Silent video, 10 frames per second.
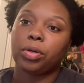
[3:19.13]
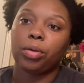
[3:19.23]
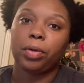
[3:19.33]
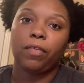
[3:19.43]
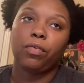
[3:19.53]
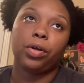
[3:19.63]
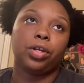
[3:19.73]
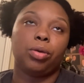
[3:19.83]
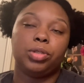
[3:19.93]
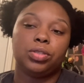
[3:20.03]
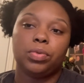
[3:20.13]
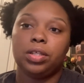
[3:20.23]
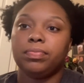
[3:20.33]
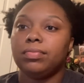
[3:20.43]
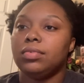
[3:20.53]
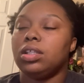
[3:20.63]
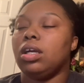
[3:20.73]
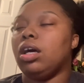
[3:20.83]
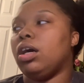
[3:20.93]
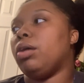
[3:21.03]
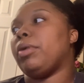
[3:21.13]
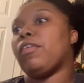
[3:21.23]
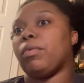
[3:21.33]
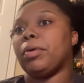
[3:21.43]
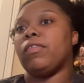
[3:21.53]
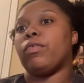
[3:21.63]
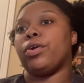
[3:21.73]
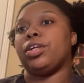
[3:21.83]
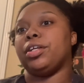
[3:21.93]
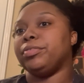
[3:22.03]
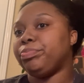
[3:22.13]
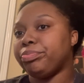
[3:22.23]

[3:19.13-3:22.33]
per month for Adobe Suite every month for a year.